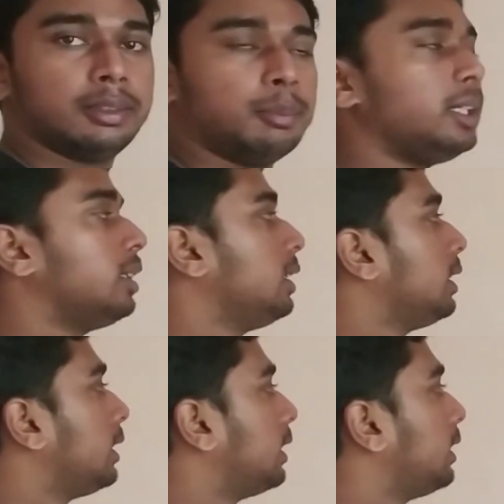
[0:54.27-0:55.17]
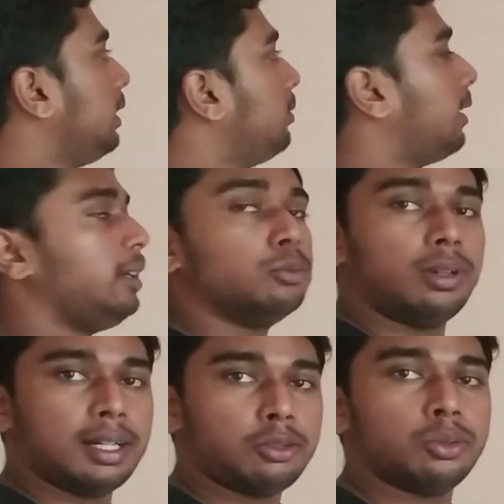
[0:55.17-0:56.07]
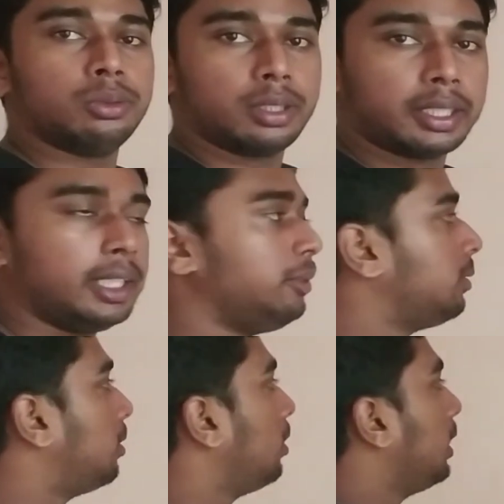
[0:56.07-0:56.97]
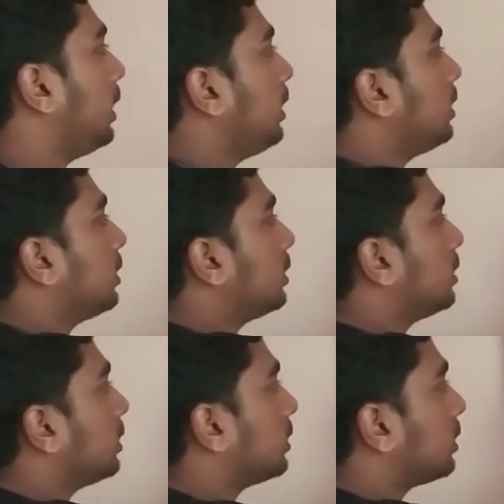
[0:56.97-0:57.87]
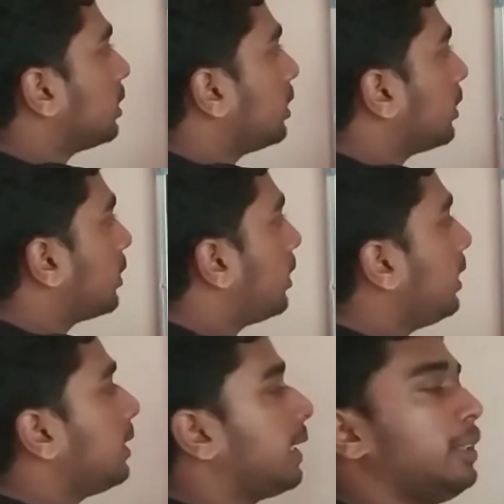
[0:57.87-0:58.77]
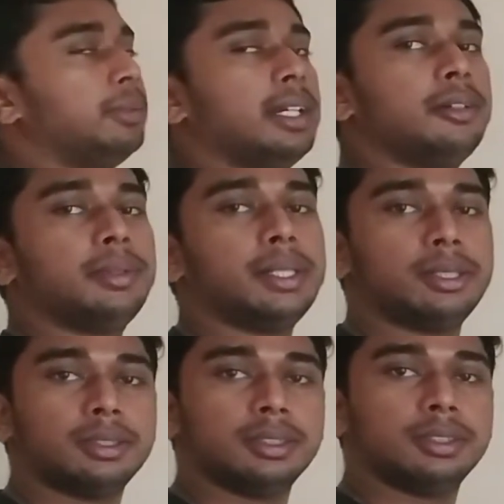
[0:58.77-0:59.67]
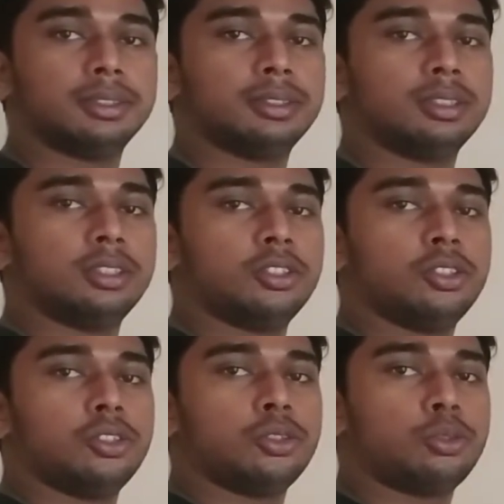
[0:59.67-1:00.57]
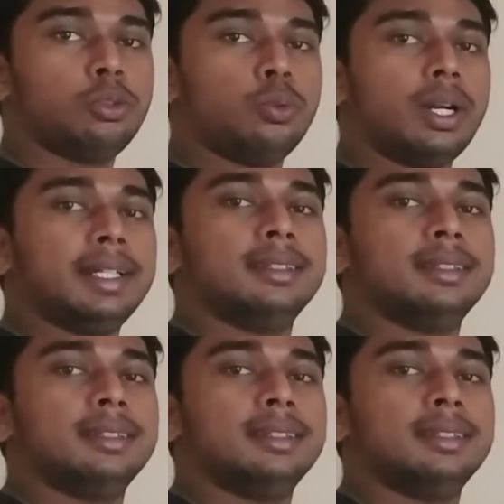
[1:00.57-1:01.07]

But if I want to keep only 3 significant figures, so what